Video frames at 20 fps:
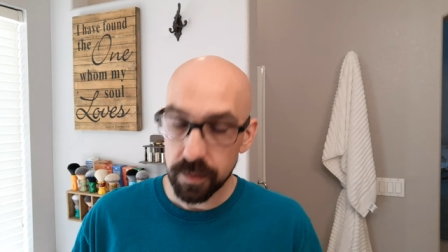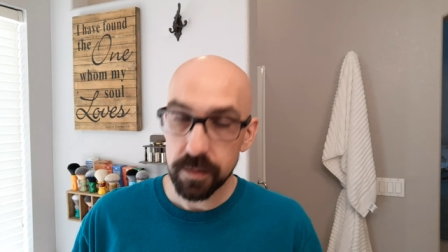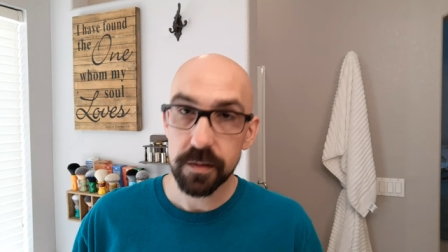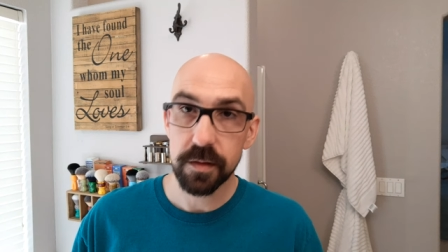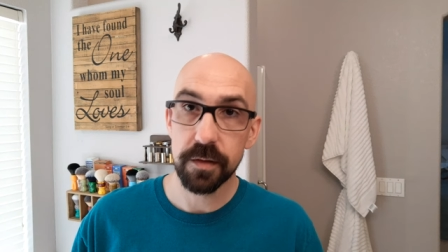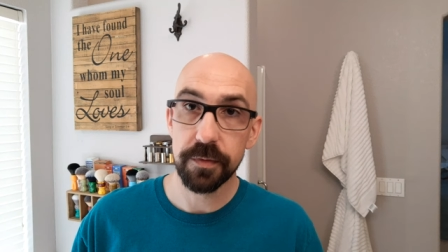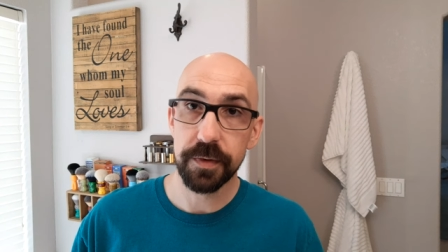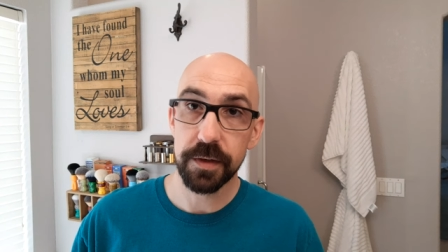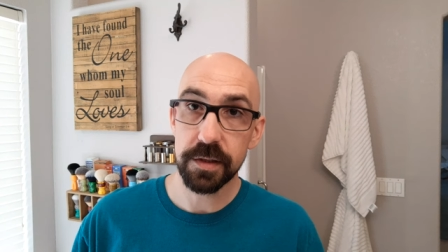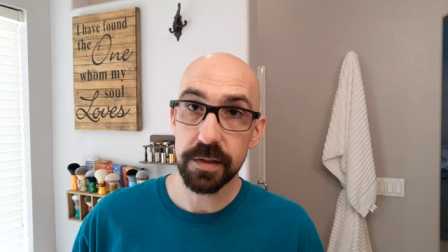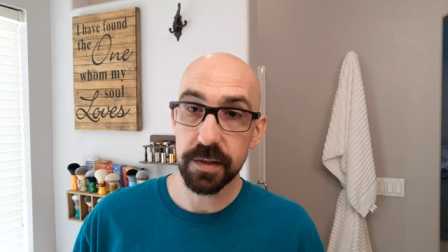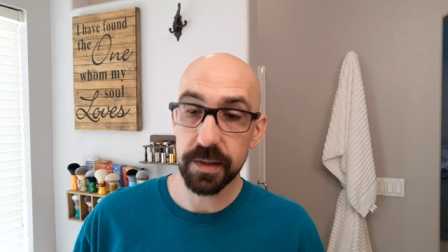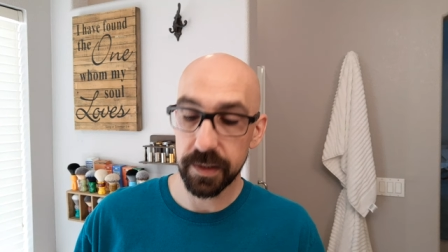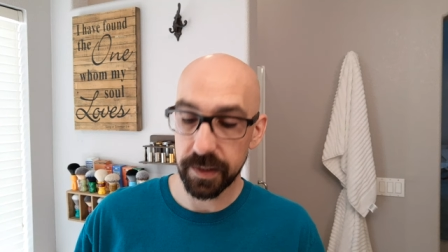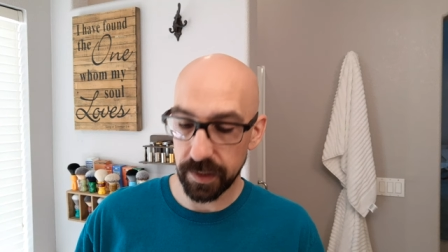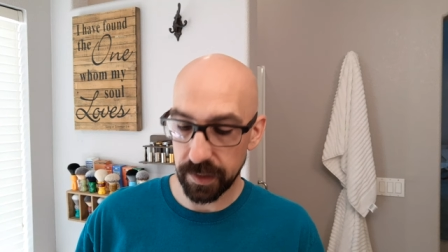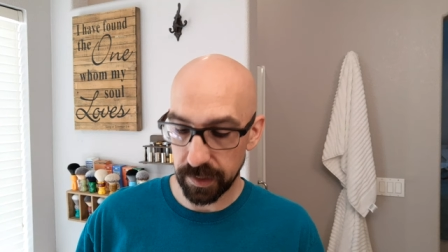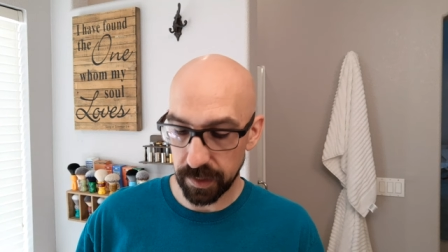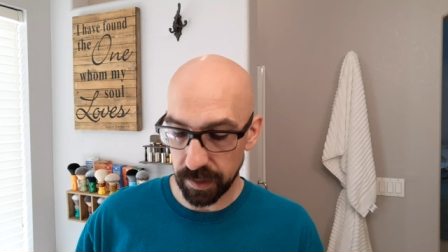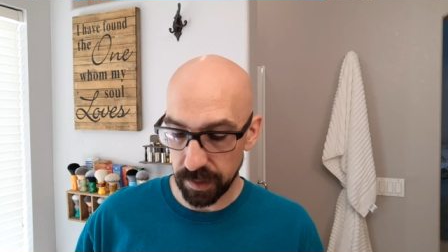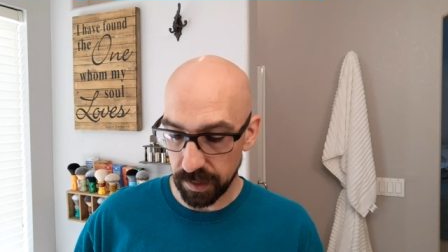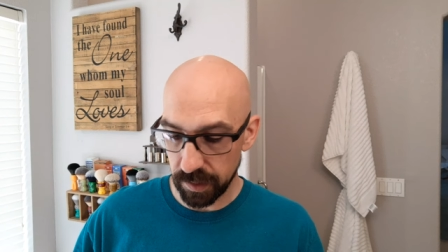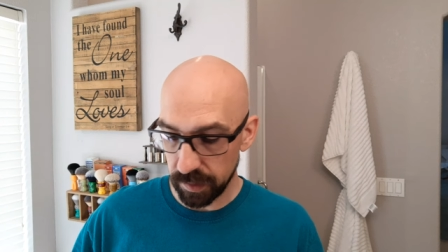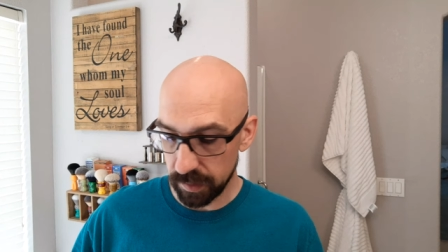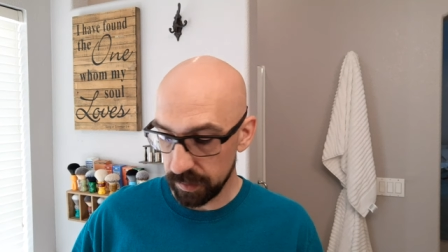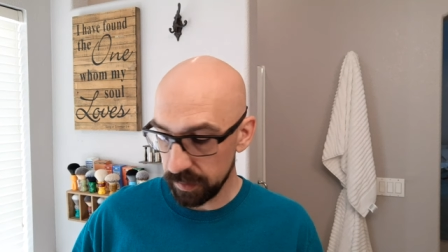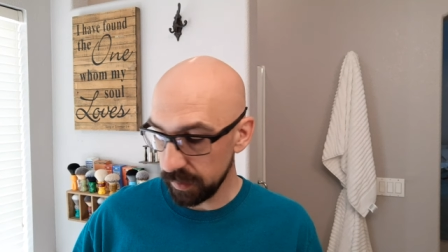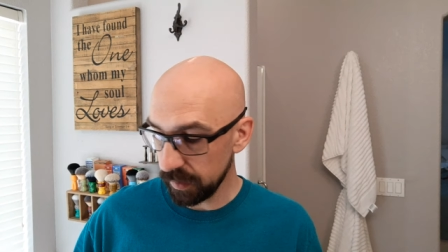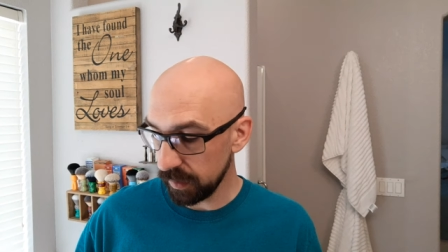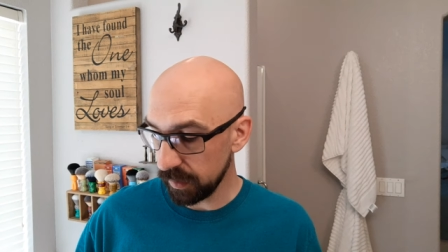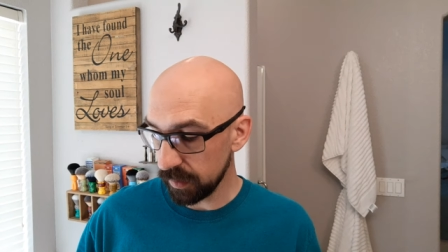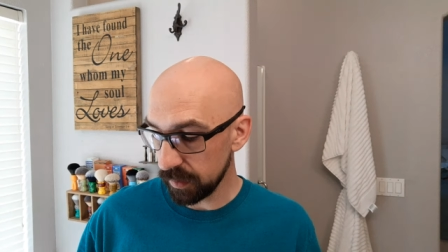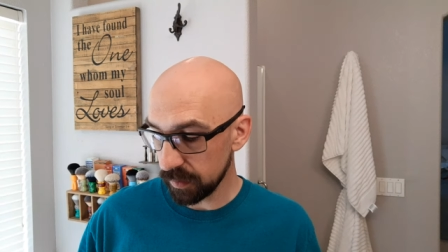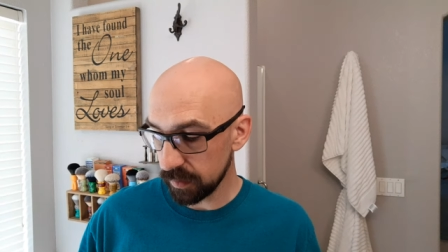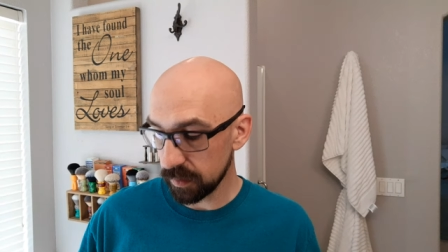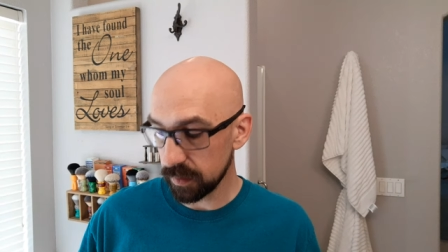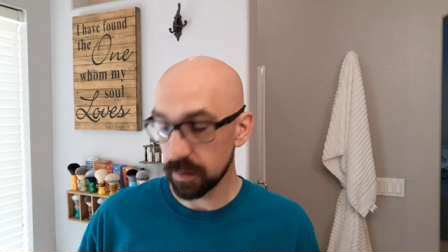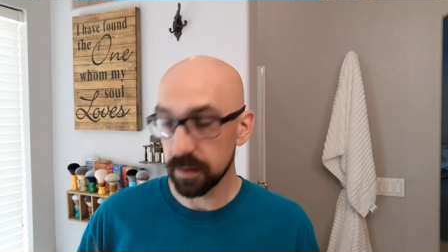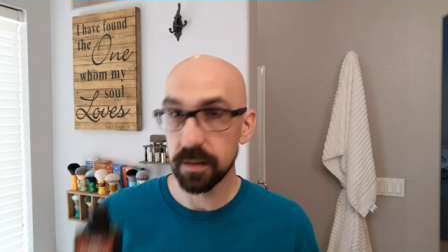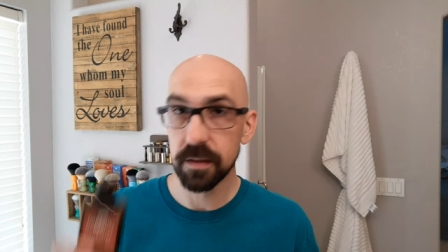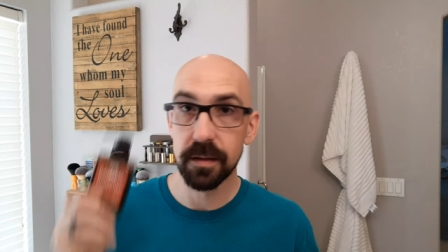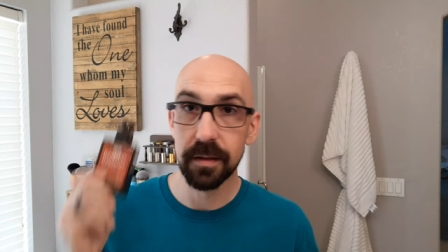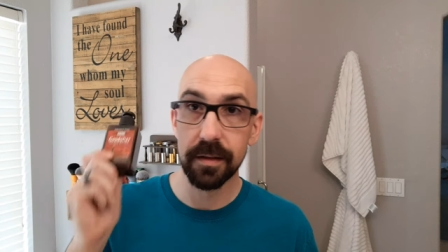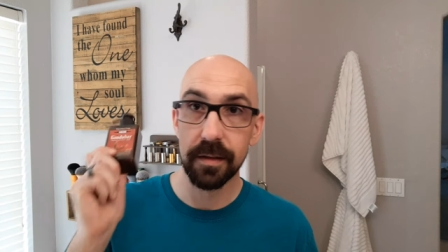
So the first thing I got is